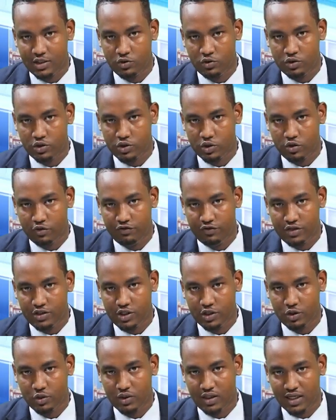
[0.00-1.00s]
who is on
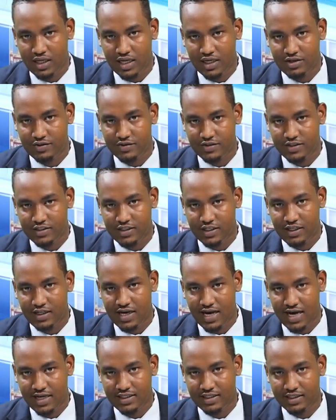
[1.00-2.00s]
visit to the country, said
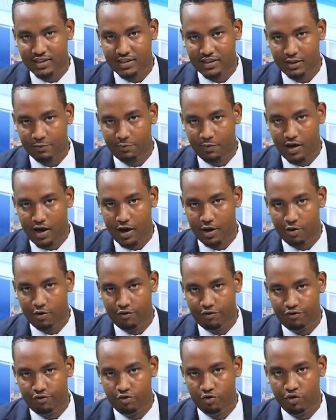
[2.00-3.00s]
urgent supply
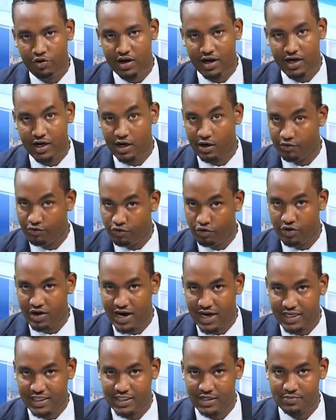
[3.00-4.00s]
of food and non-food
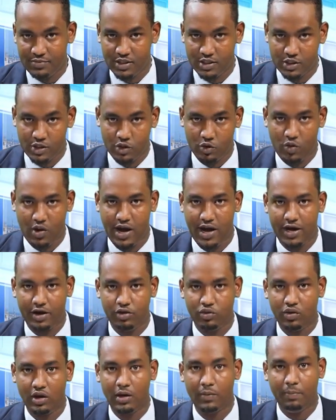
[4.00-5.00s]
items is
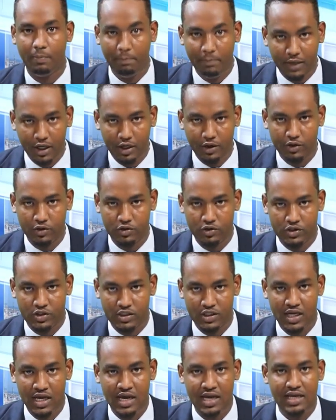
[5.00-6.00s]
required to help
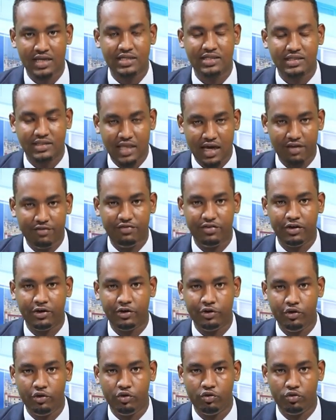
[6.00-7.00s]
millions
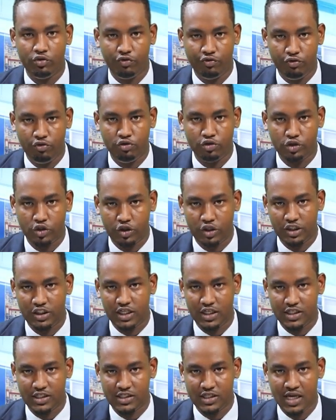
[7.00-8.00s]
starving due to food
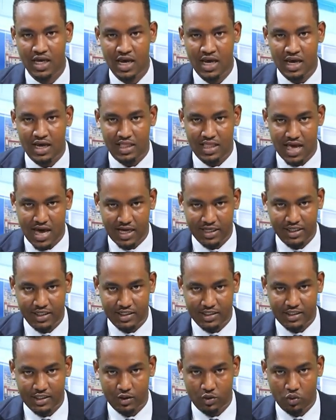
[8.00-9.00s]
shortages. The
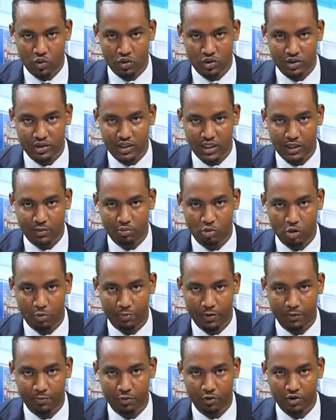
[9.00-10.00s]
agency warns that more
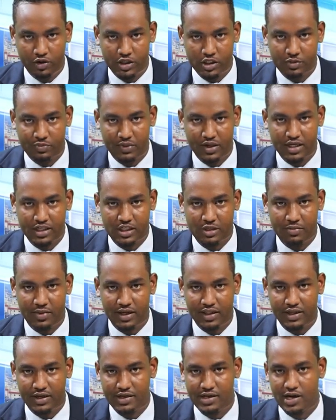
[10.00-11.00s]
people displaced
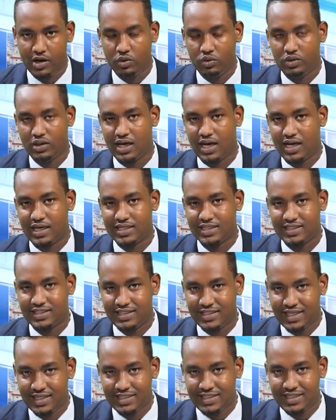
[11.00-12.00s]
by the drought are
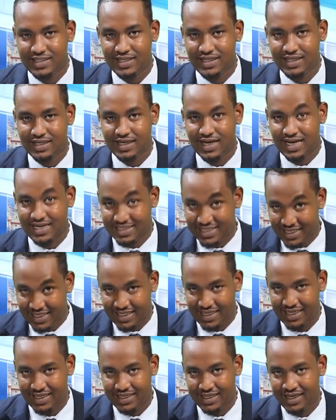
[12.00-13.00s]
settling
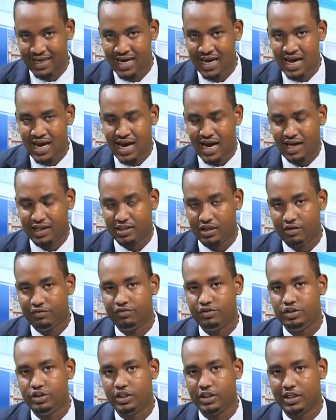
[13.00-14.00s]
at
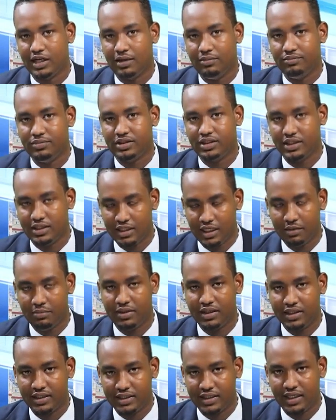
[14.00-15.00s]
refugee camps in
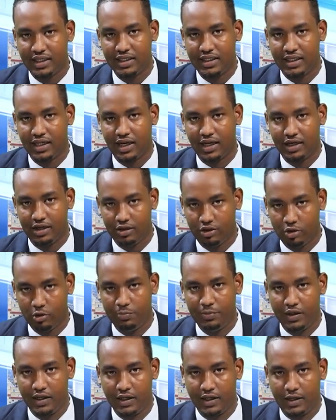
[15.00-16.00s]
neighboring Kenya and
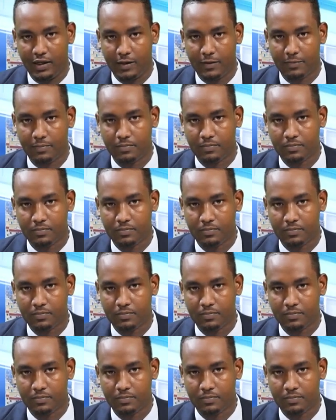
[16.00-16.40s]
Ethiopia.